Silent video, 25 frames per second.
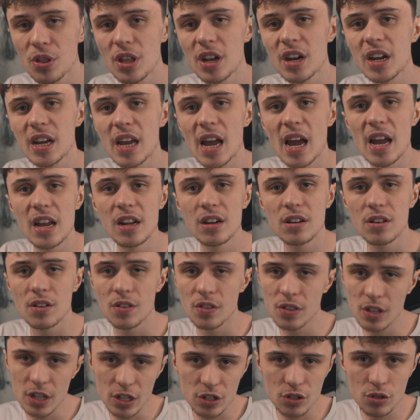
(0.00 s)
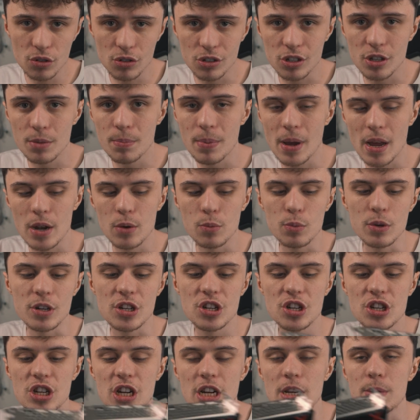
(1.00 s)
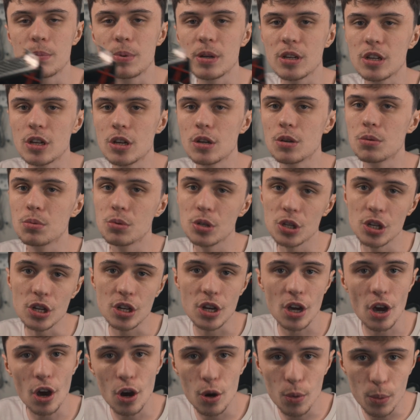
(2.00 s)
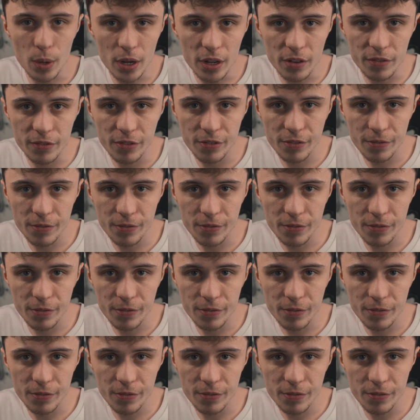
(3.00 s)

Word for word: But then again, this does depend which GPU you go with.